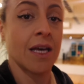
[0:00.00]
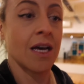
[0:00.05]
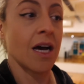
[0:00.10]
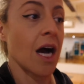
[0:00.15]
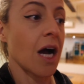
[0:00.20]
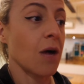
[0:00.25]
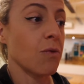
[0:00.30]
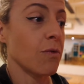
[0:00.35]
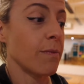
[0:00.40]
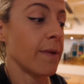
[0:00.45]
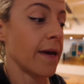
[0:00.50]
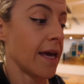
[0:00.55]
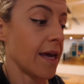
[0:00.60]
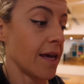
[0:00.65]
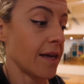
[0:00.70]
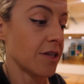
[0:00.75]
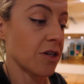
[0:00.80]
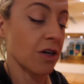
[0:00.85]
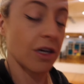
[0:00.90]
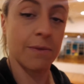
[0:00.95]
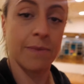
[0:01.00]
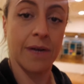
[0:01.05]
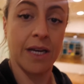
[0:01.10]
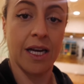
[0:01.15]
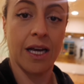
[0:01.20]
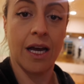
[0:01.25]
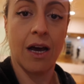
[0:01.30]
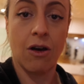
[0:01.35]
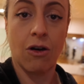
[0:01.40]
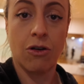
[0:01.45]
I will be
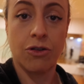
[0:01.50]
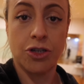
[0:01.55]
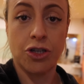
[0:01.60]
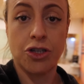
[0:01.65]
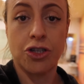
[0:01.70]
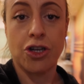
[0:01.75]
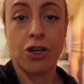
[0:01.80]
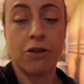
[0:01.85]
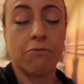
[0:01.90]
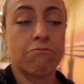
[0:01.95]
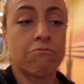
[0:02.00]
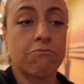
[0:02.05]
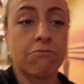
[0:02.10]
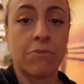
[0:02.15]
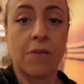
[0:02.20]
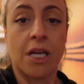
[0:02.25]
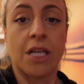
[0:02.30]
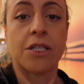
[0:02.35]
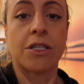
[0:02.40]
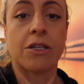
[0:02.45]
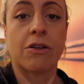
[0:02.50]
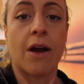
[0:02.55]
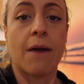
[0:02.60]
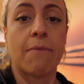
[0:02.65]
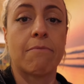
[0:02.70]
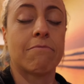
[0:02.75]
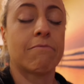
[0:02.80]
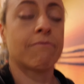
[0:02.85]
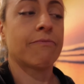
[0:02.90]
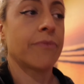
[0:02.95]
documenting it on YouTube,
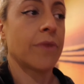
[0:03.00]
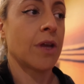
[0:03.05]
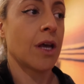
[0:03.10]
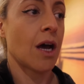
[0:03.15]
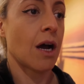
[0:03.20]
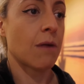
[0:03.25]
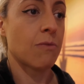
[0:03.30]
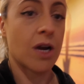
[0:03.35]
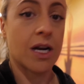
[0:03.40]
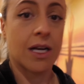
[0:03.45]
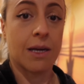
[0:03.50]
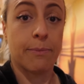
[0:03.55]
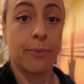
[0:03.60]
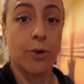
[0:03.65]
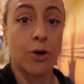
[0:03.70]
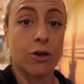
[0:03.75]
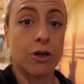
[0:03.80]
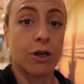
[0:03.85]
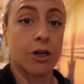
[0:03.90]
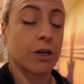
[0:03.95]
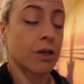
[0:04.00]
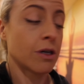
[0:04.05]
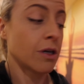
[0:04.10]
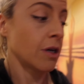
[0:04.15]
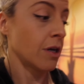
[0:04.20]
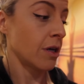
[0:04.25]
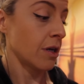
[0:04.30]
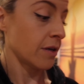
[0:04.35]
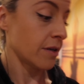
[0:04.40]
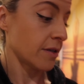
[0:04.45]
Instagram. I'm writing a book,
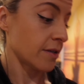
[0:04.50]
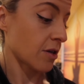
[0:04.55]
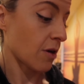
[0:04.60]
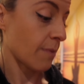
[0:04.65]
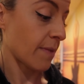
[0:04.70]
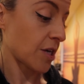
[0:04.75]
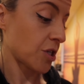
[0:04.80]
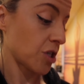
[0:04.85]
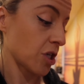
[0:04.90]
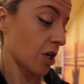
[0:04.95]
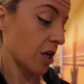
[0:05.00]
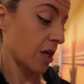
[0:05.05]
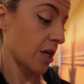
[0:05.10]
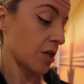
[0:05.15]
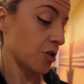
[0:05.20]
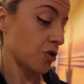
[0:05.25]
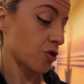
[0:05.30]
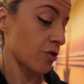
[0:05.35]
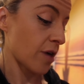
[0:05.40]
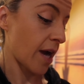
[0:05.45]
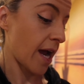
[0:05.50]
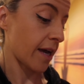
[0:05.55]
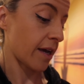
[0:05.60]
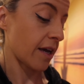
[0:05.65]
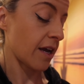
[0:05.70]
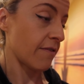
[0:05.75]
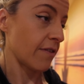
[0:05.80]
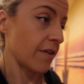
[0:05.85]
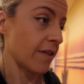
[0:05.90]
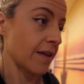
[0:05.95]
so I'm actually going to track
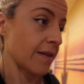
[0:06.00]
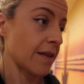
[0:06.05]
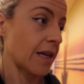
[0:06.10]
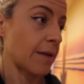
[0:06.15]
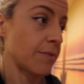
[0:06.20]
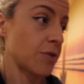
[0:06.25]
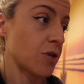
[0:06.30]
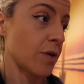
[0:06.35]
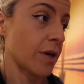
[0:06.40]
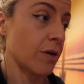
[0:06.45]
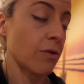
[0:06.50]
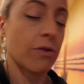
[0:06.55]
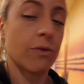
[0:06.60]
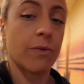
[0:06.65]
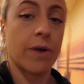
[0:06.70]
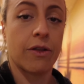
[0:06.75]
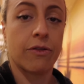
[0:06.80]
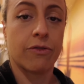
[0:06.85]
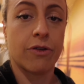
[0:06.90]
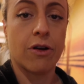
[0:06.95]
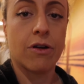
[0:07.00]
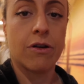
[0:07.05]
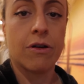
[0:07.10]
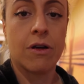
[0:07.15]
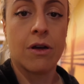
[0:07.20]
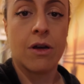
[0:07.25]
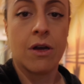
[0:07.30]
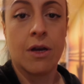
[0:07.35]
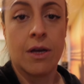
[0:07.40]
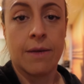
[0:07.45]
everything that I'm doing all the way through
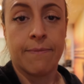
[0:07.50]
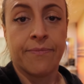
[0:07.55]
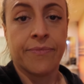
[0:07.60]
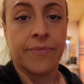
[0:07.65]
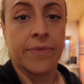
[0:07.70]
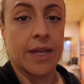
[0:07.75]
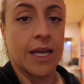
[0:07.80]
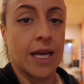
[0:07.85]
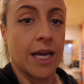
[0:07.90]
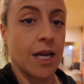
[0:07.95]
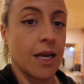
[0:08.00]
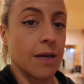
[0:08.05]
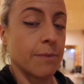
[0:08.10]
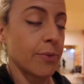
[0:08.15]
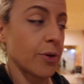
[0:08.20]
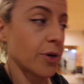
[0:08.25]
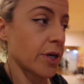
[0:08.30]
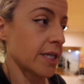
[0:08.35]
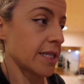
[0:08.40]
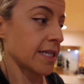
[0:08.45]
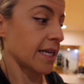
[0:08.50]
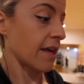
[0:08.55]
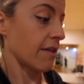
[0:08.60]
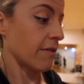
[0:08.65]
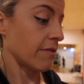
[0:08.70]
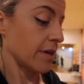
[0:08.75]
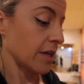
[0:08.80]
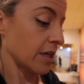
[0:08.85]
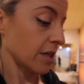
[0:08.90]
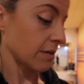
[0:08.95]
and put it together
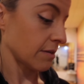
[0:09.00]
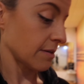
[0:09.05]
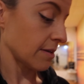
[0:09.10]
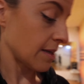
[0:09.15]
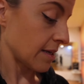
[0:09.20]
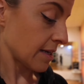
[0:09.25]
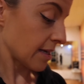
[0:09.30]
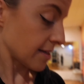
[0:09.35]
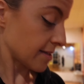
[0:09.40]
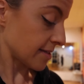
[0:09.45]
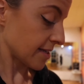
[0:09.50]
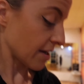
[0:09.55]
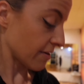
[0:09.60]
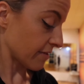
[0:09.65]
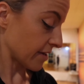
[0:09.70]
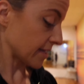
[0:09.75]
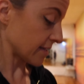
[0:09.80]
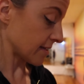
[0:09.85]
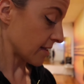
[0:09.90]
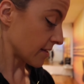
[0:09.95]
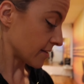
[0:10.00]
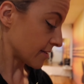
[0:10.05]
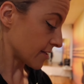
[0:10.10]
in a little series.